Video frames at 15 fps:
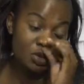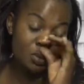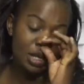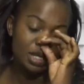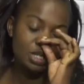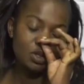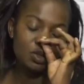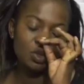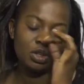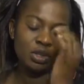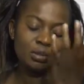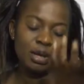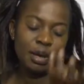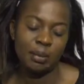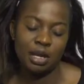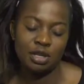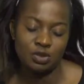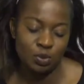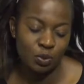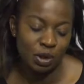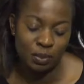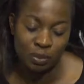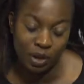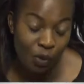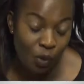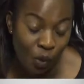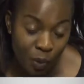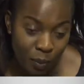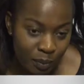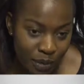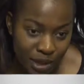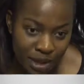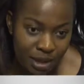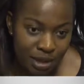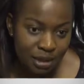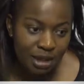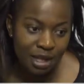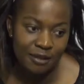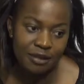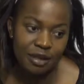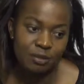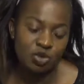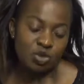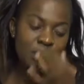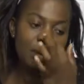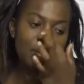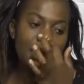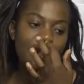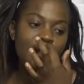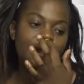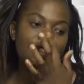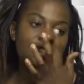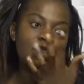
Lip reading: So I just took the papers, went back home, gave them to my mother, and